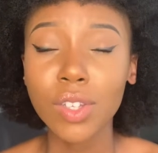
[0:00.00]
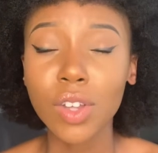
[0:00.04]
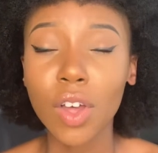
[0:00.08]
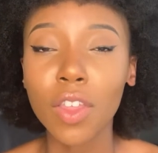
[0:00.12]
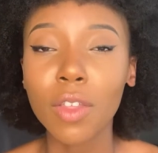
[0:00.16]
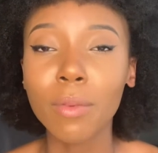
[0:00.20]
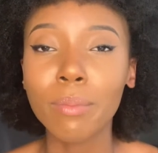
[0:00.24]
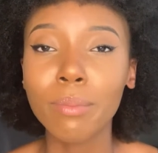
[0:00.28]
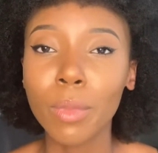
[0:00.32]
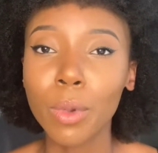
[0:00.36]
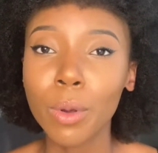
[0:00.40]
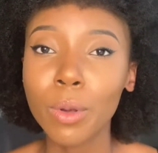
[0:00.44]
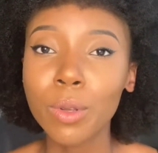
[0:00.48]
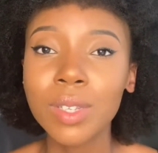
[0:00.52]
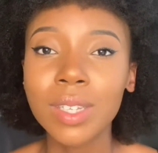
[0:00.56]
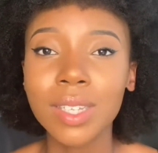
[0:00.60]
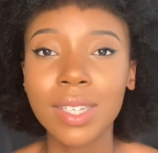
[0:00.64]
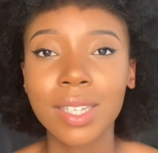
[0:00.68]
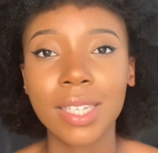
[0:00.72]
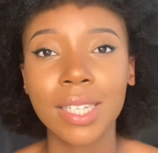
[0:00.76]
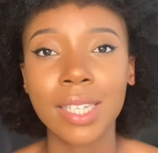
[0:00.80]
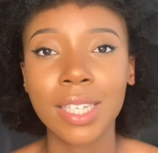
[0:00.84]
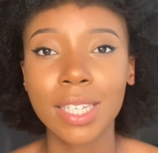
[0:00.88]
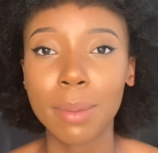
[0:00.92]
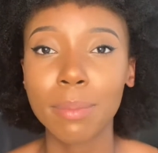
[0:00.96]
are the most
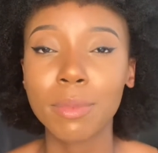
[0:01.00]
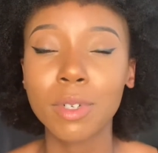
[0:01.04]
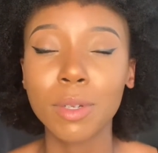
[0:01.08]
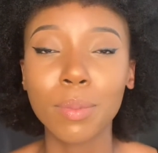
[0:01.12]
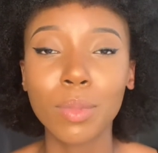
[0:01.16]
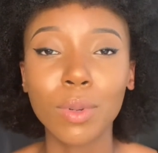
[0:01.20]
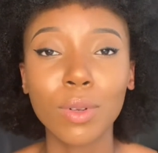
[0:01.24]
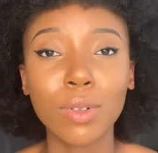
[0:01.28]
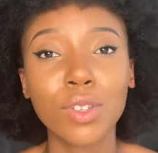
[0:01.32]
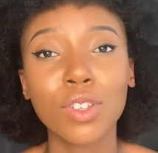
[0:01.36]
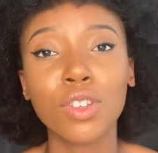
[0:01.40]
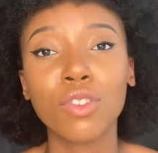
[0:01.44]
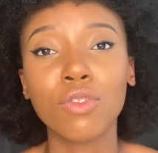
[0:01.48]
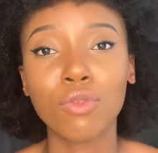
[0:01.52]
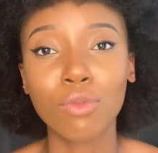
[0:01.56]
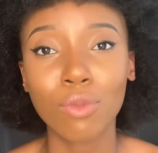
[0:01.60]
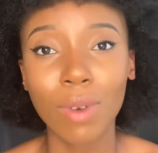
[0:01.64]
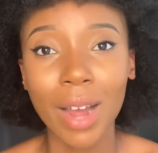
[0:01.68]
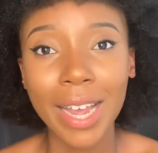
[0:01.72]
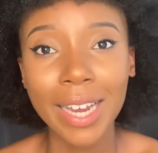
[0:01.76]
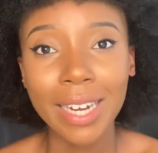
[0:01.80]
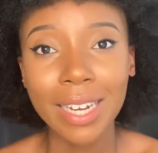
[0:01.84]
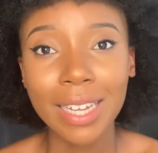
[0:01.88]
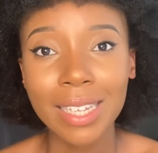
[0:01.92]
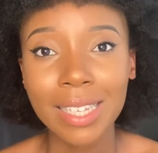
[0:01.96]
susceptible to
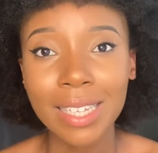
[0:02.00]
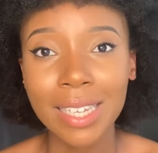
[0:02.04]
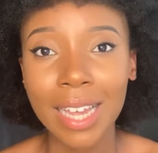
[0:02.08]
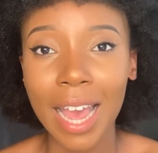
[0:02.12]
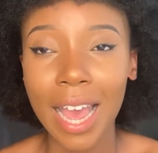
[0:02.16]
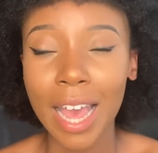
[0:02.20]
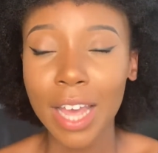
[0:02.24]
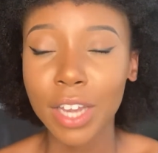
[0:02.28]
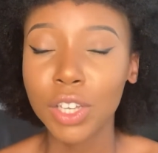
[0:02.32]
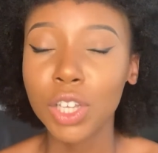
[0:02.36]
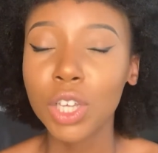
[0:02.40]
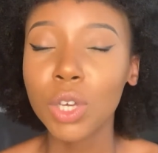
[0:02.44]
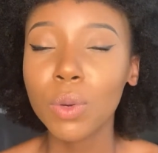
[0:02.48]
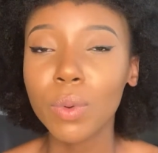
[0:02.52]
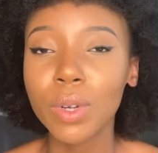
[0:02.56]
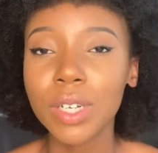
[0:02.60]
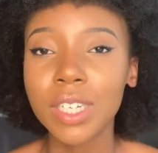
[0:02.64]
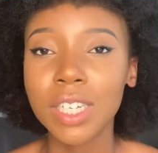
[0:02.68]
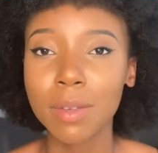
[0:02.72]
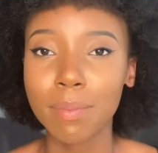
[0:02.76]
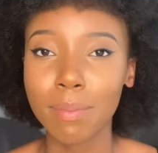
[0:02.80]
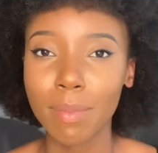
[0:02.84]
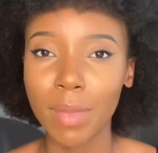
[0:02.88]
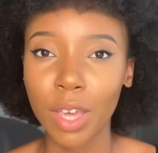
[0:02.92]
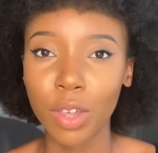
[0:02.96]
dryness, and you want
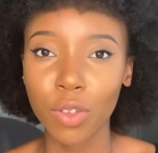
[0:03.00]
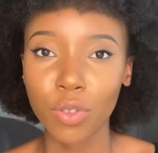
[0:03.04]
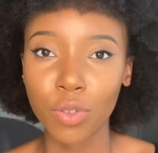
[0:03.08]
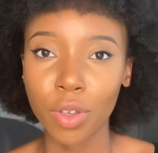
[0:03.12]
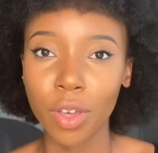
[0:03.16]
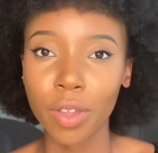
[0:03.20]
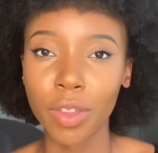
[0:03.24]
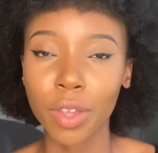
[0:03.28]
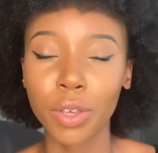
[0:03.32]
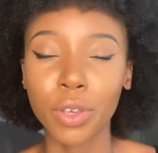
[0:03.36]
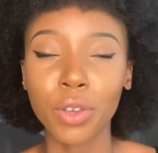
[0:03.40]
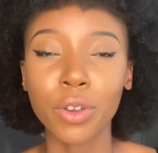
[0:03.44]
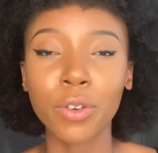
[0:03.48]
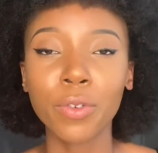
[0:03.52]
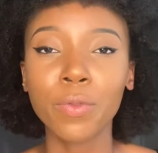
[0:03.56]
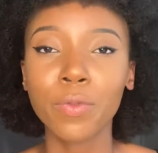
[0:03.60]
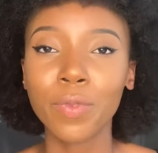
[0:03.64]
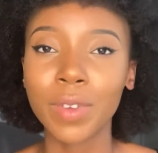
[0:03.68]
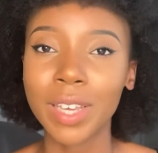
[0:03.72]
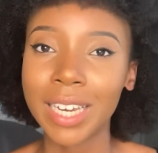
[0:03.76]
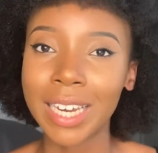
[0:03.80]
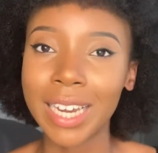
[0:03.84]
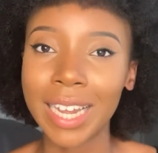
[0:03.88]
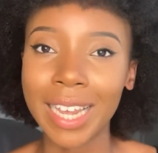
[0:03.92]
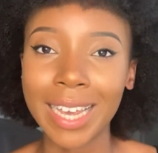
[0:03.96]
to make sure that you're
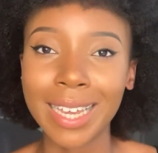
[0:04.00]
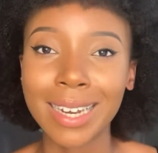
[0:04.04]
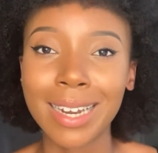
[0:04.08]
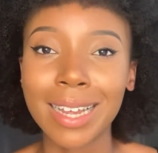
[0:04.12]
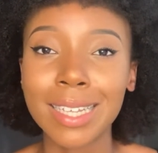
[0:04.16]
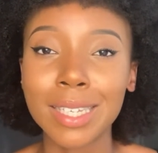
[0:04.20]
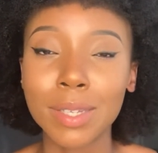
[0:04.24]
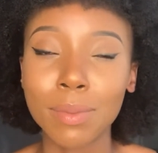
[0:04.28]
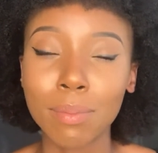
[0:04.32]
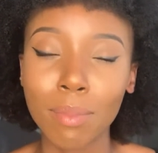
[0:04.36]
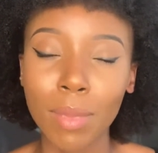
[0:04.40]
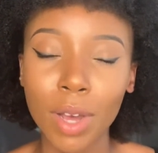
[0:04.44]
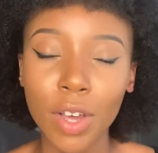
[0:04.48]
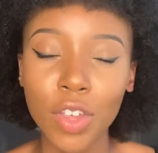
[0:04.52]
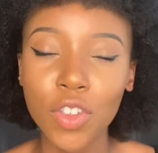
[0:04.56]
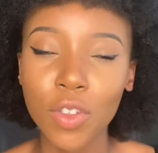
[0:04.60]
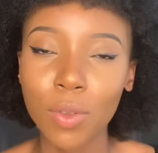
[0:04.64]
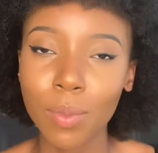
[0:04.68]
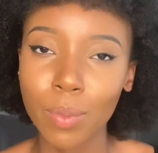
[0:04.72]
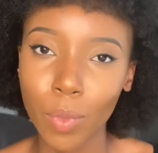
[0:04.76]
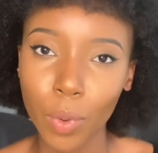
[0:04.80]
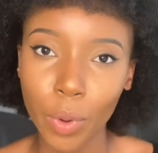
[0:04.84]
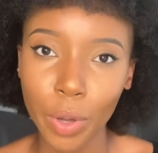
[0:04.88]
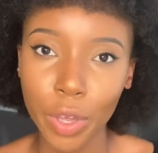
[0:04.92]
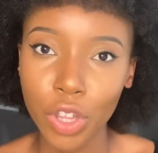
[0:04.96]
feeding in as much
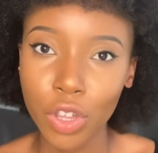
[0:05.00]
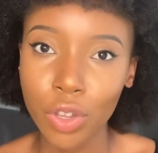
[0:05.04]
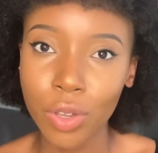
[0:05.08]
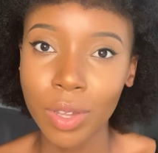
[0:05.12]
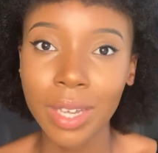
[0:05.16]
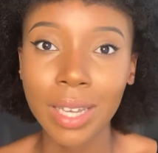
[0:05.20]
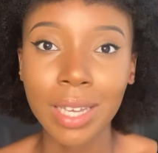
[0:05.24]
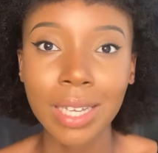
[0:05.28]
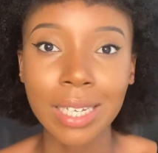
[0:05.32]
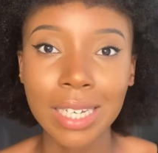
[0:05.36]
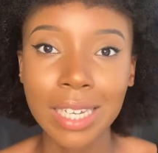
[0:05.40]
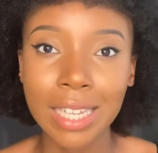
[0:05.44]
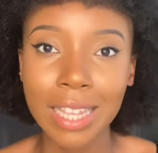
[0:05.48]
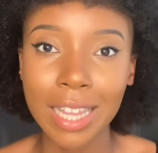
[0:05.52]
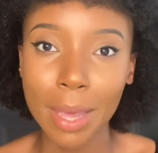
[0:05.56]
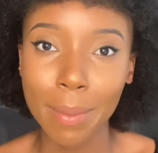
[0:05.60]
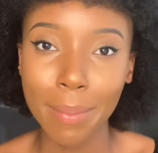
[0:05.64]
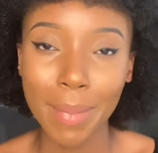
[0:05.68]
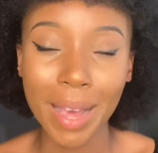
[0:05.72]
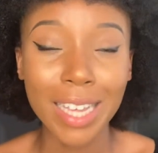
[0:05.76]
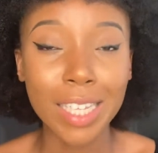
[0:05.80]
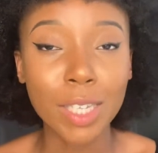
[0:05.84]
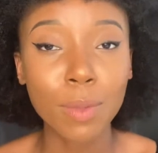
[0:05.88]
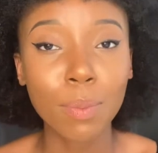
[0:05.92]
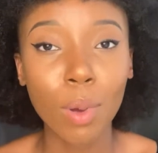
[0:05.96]
moisture into them
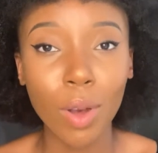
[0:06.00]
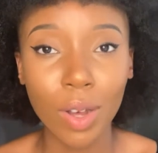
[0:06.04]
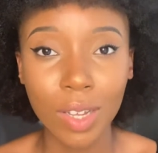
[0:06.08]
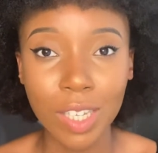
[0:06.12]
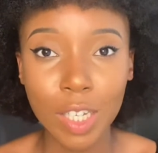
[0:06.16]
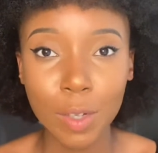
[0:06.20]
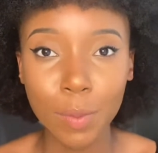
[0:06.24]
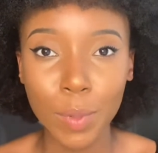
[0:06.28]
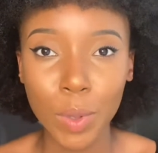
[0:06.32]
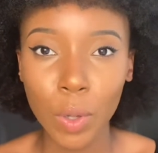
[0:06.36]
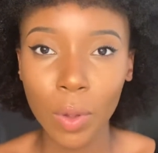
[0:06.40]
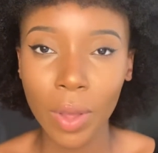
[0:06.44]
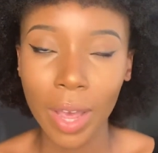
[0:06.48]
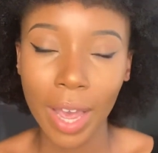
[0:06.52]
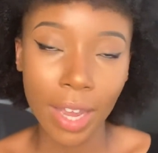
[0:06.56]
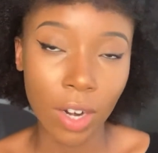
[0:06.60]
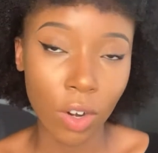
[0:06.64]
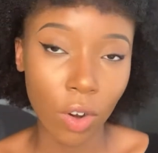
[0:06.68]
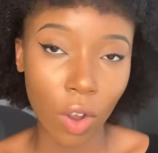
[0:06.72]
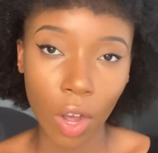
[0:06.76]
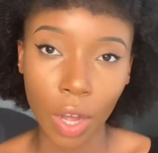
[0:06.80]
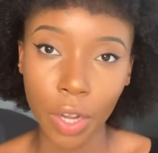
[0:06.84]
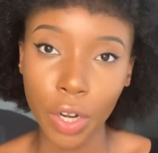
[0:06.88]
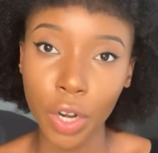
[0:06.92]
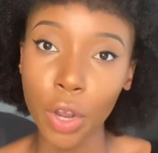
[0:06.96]
as possible and
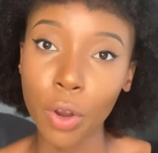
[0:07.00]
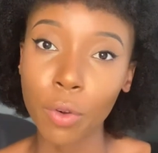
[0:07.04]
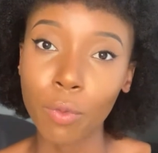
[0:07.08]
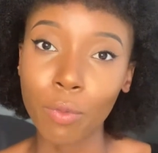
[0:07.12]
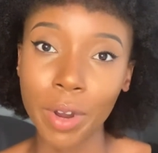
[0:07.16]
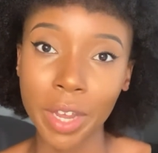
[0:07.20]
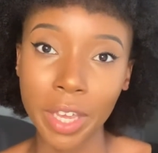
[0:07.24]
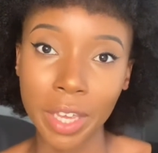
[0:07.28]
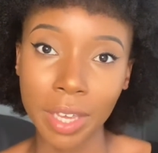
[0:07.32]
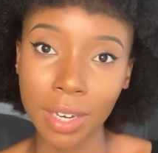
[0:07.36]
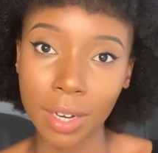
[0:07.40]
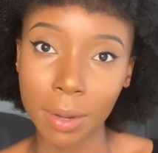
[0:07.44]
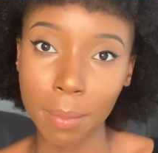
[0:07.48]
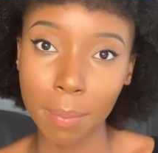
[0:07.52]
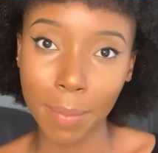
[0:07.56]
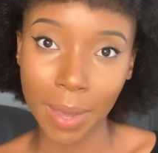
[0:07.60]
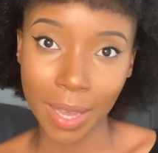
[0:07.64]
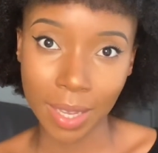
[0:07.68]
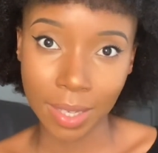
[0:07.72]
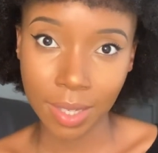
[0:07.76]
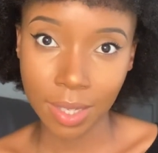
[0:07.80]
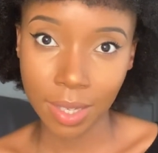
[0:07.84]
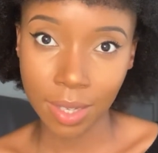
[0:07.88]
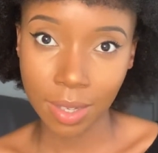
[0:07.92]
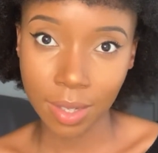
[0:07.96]
on a regular
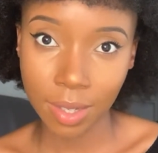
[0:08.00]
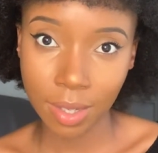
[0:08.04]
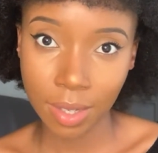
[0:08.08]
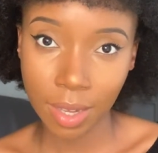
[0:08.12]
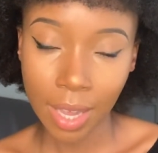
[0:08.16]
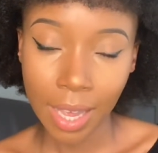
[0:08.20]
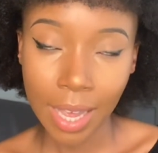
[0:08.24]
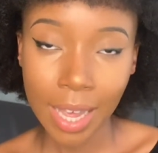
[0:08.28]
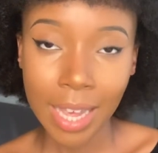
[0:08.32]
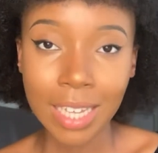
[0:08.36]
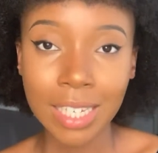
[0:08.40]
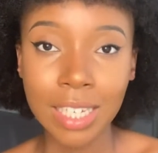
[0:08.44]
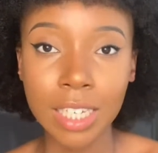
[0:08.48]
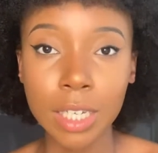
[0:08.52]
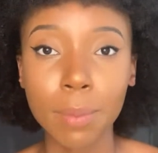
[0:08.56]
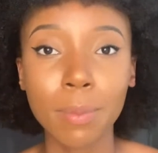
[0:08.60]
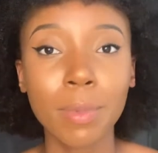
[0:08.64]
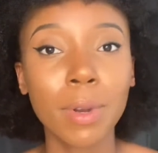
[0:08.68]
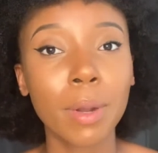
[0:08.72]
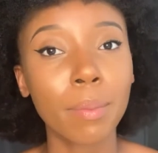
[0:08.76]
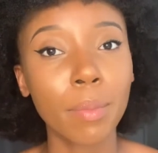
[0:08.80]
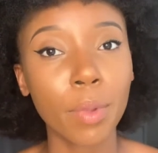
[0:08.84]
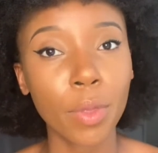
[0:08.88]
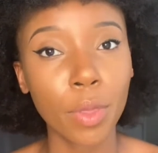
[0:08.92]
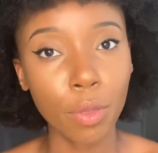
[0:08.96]
basis. Tip
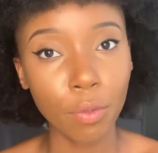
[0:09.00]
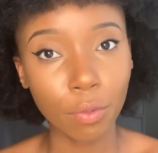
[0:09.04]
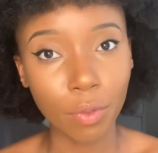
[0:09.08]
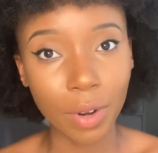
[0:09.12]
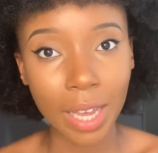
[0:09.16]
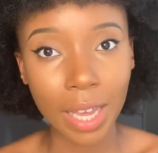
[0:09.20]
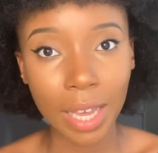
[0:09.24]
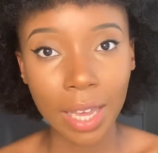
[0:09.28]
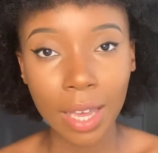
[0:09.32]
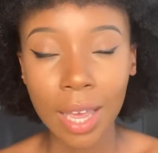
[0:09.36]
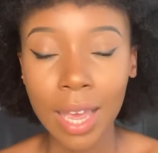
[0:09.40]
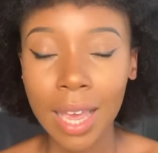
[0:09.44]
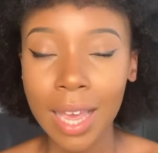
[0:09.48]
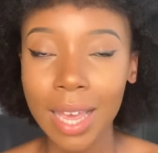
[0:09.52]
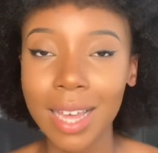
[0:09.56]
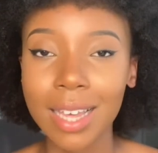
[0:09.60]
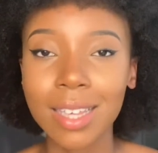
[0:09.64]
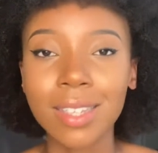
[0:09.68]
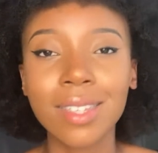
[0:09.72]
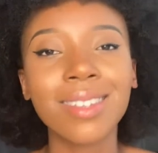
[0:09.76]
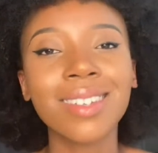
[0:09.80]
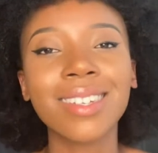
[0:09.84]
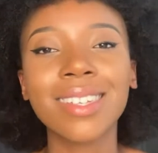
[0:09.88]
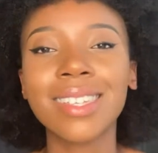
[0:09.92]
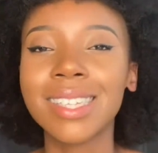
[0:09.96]
number 3
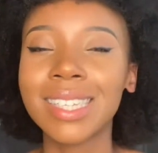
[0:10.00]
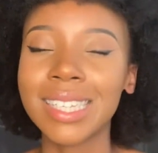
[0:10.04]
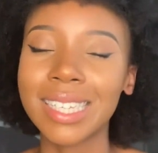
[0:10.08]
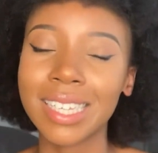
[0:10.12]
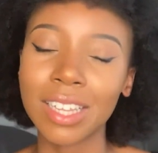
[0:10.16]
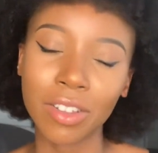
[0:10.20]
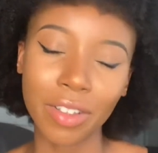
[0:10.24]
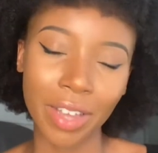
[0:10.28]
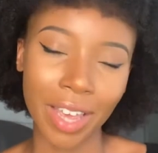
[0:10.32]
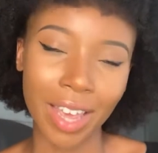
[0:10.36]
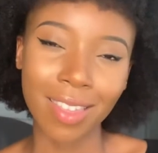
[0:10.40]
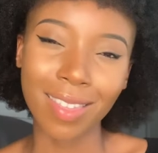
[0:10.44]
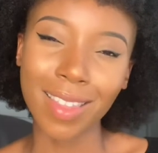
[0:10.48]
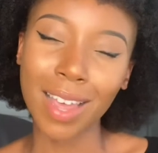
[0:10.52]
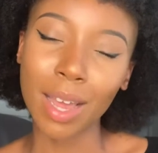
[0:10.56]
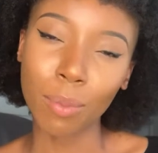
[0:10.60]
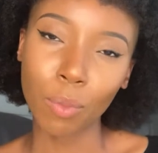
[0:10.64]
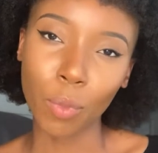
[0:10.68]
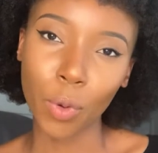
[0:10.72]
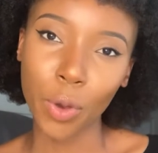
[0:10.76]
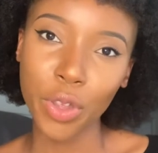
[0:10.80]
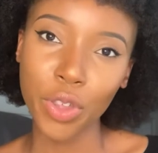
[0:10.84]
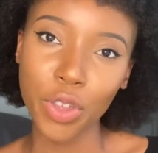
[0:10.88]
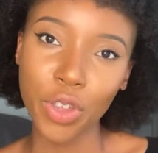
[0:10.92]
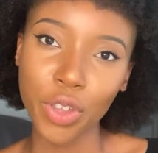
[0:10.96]
is to seal in that
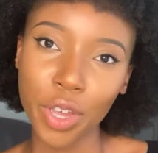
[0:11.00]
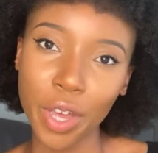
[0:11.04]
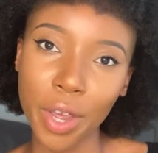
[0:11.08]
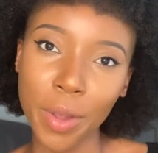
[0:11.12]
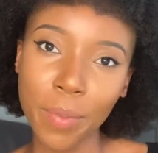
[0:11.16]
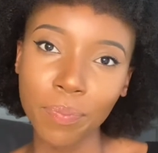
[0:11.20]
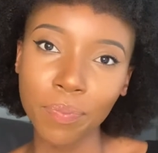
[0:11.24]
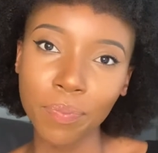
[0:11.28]
moisture.